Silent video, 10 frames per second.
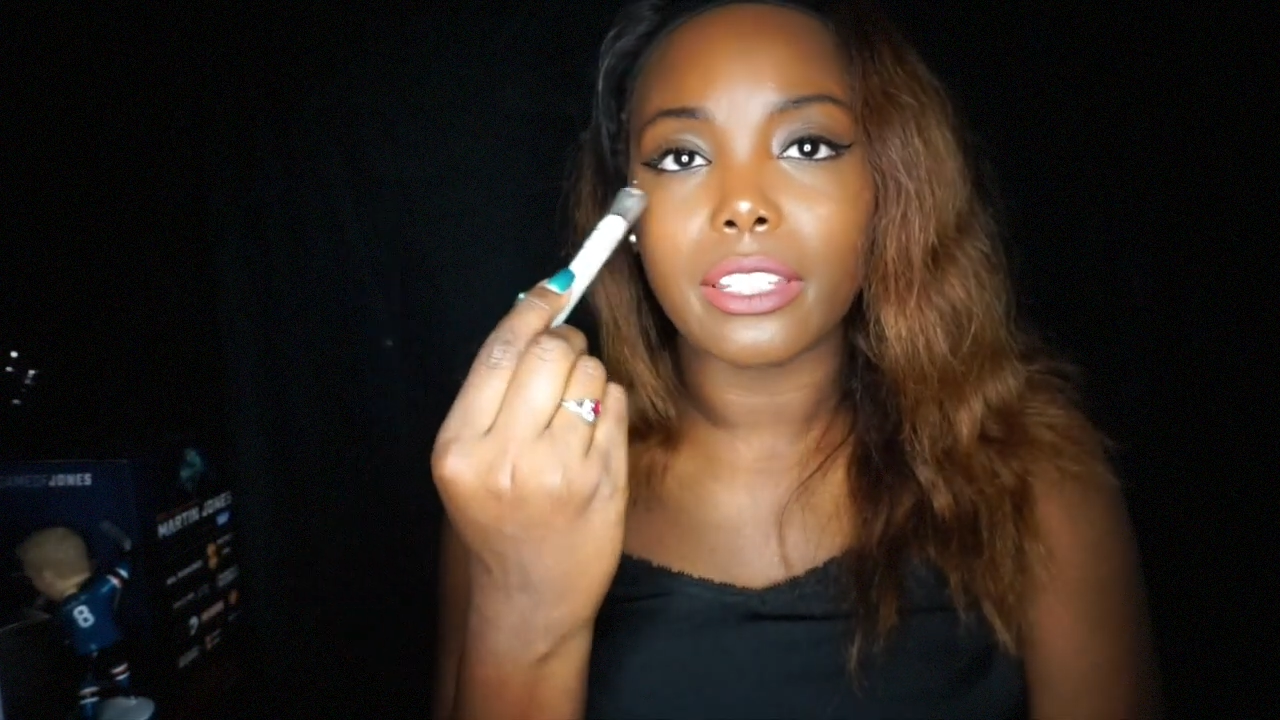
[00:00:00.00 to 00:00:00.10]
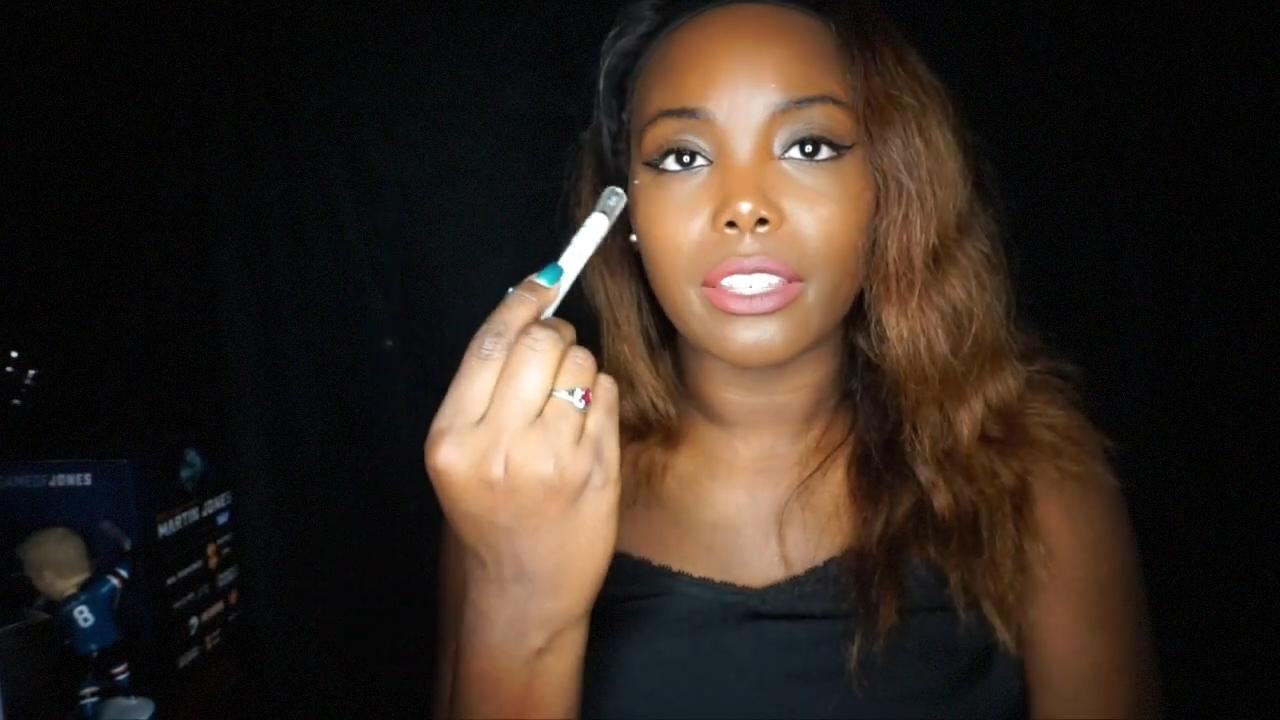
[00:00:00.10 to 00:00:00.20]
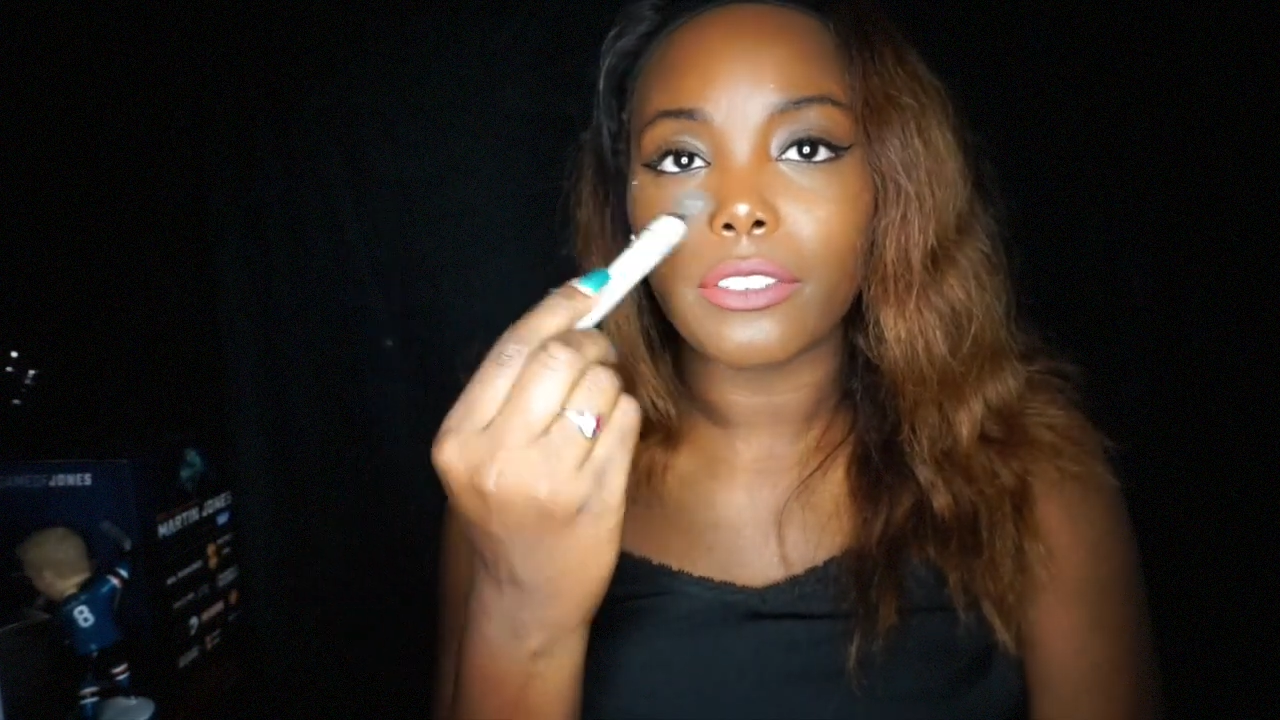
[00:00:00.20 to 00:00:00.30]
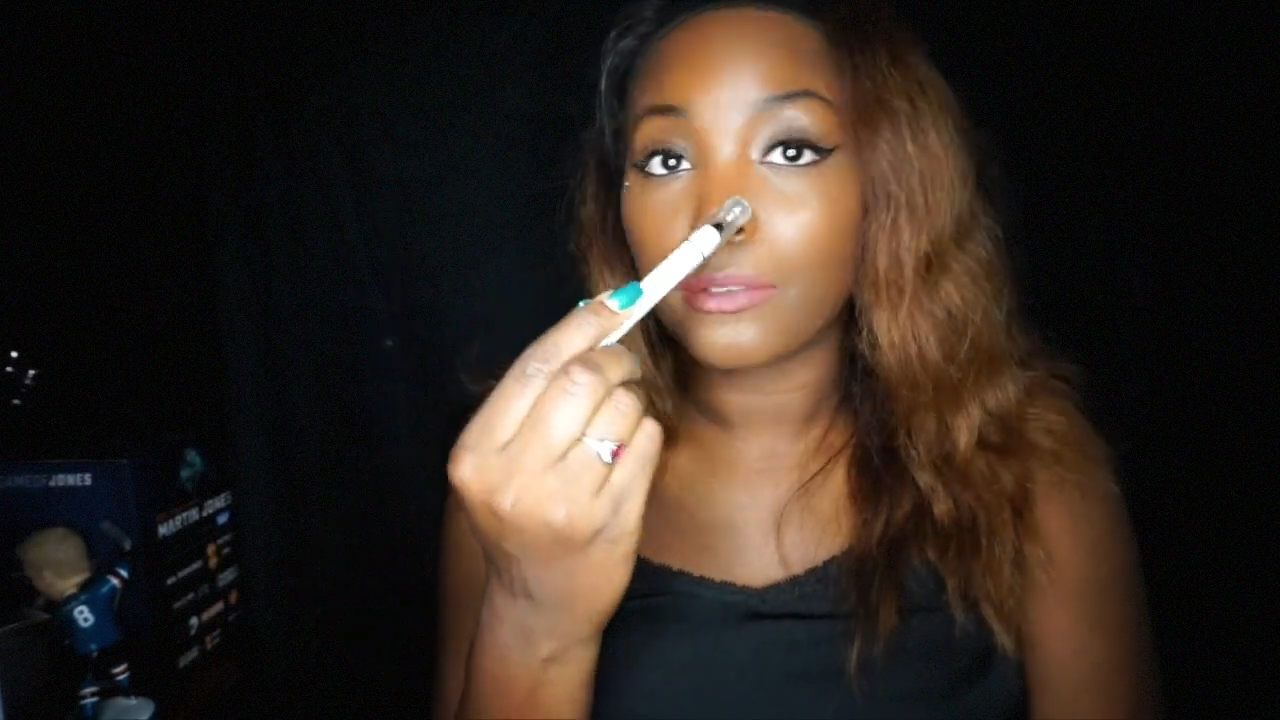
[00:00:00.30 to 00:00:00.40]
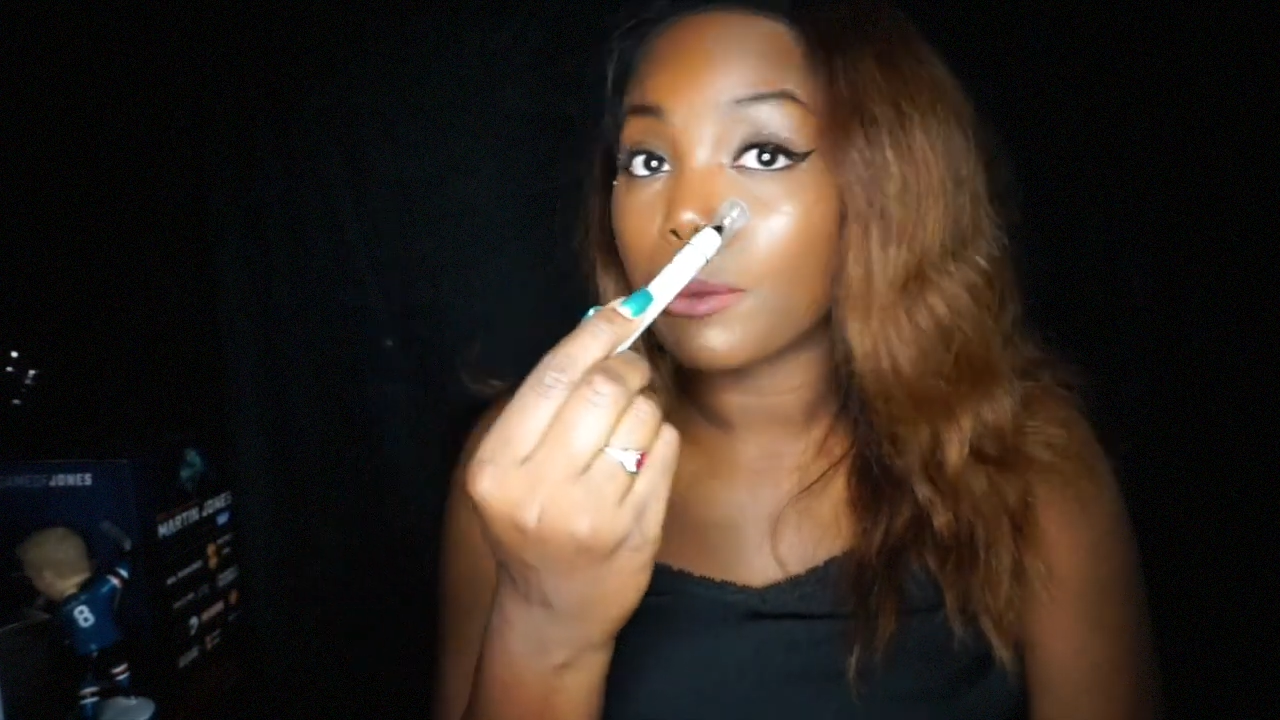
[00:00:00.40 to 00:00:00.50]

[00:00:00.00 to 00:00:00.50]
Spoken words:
like, for